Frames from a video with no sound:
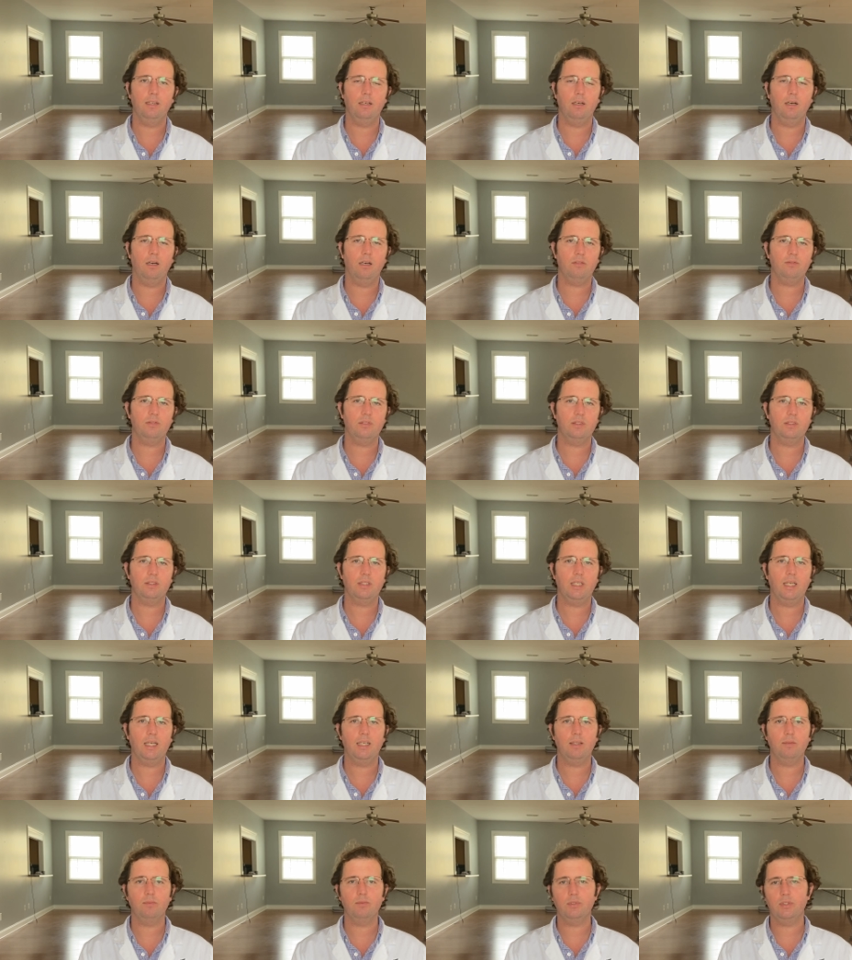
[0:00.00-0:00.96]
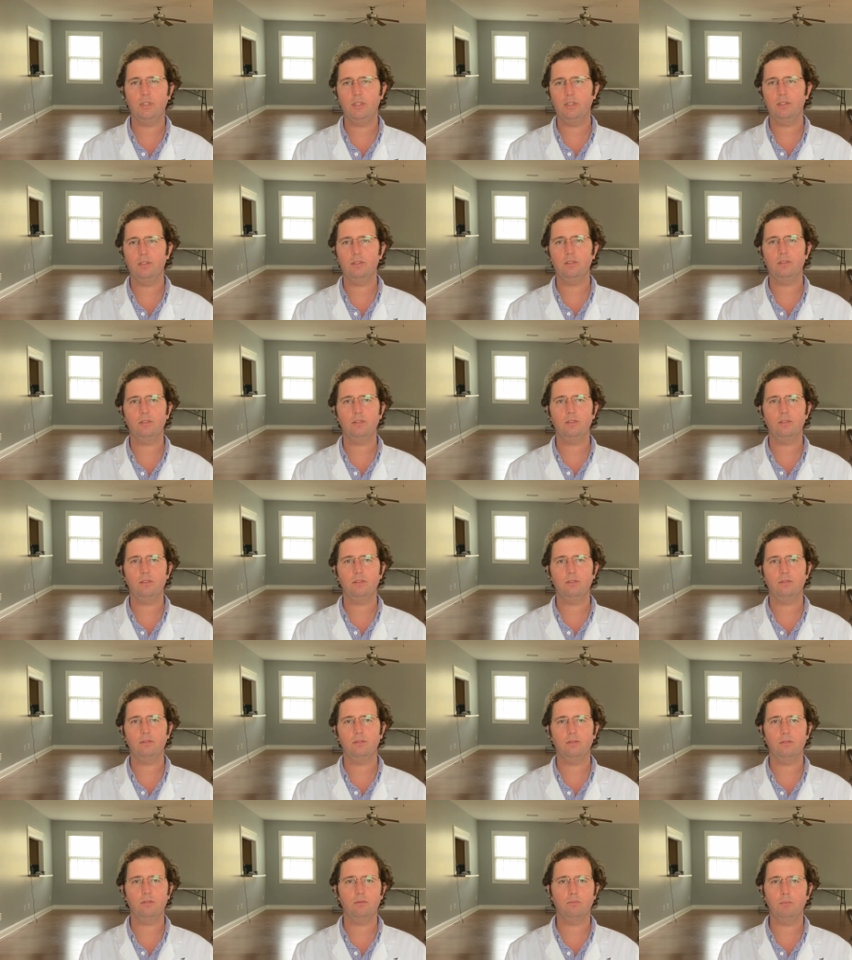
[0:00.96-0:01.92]
Oftentimes there's
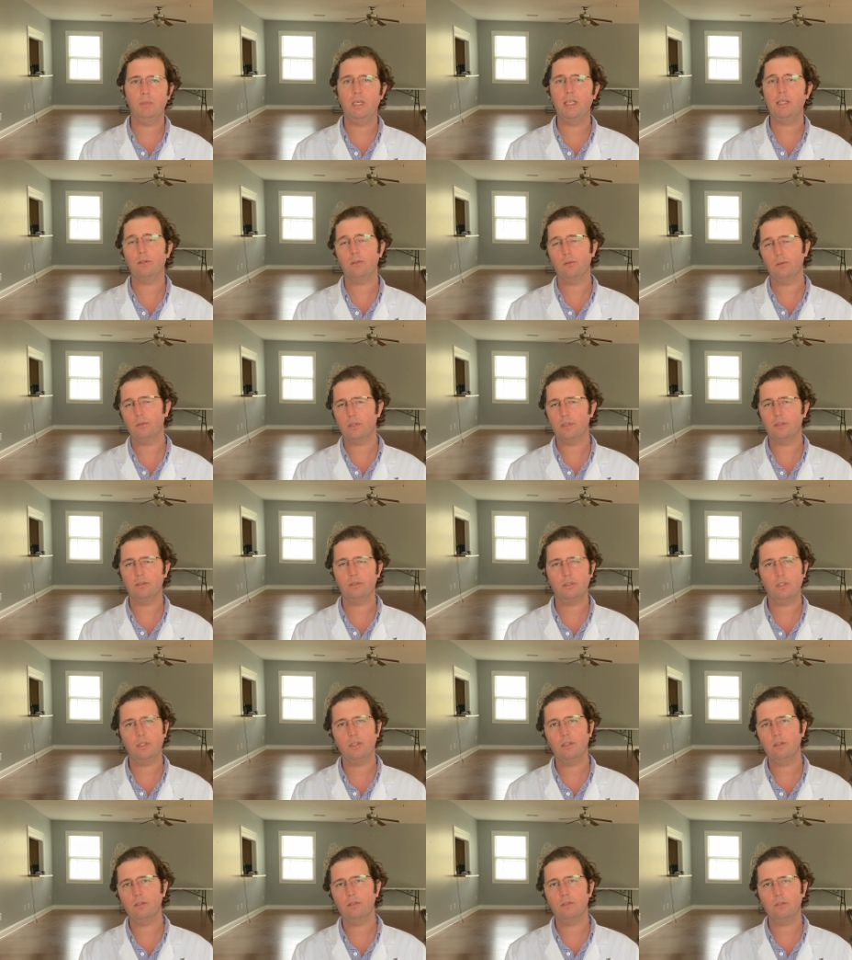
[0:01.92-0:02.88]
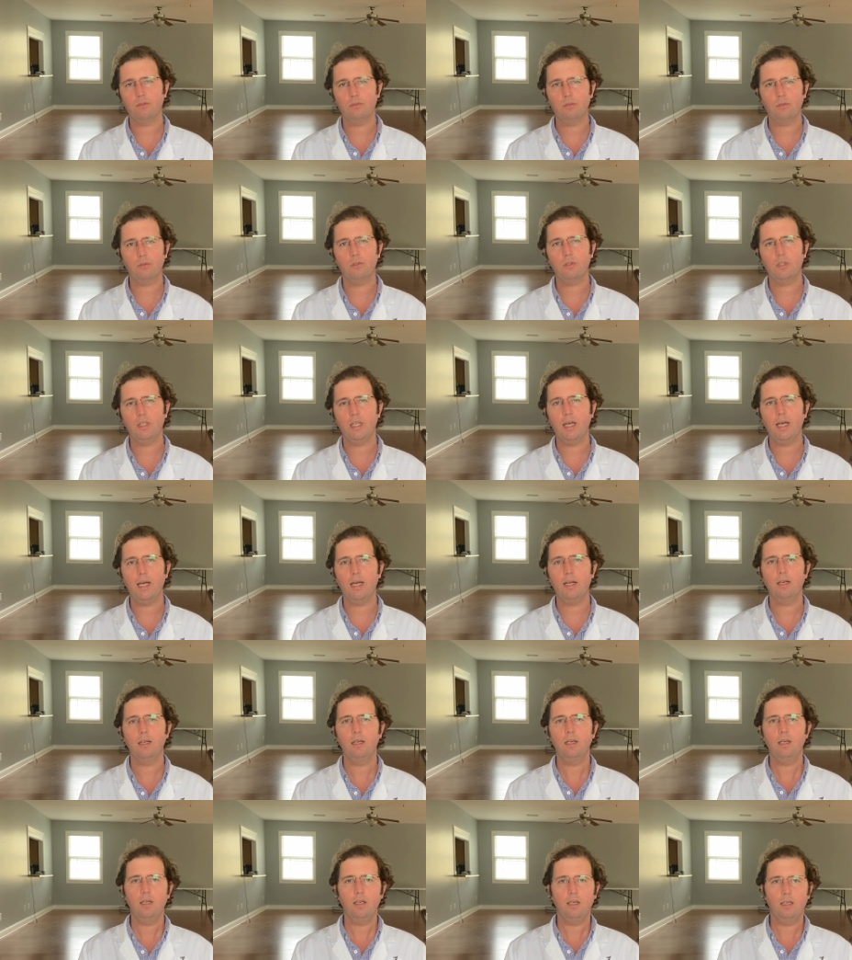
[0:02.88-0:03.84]
medical concerns for
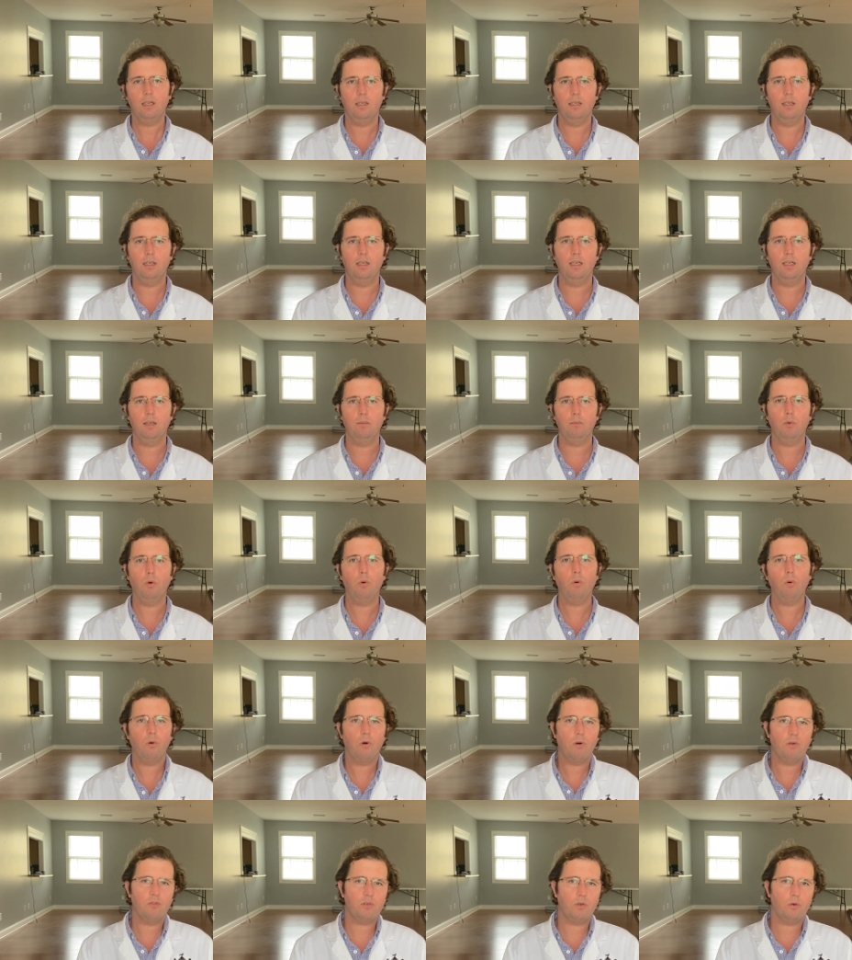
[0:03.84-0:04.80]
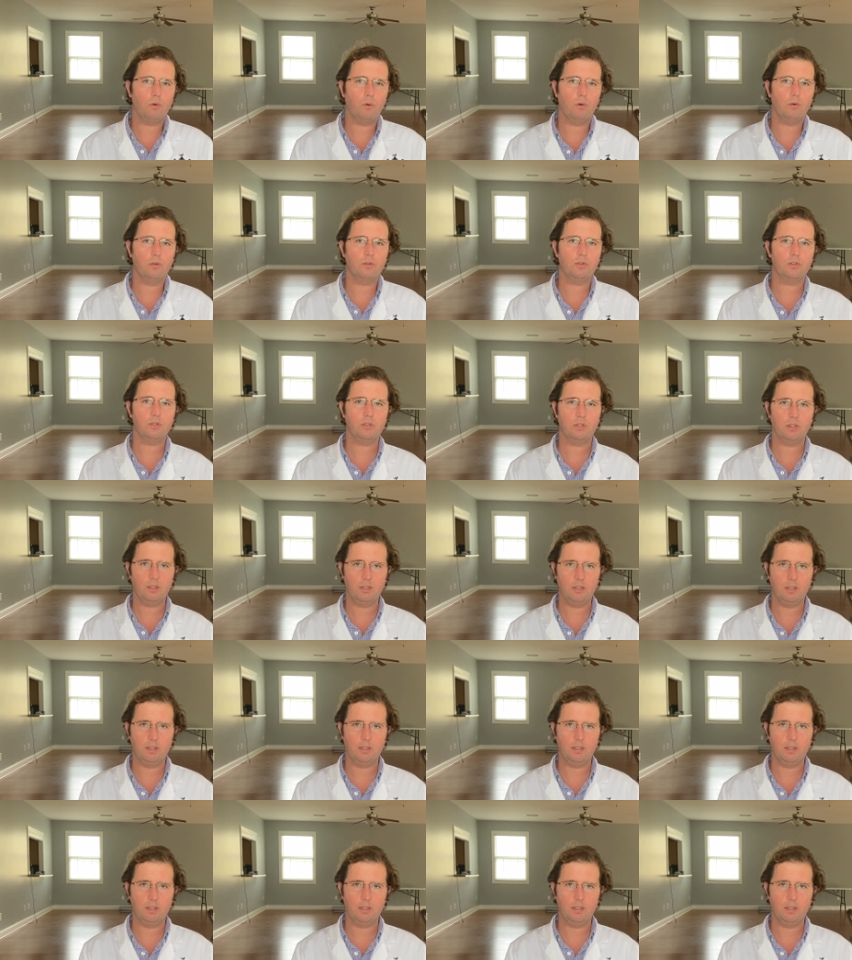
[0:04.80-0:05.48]
that, or of course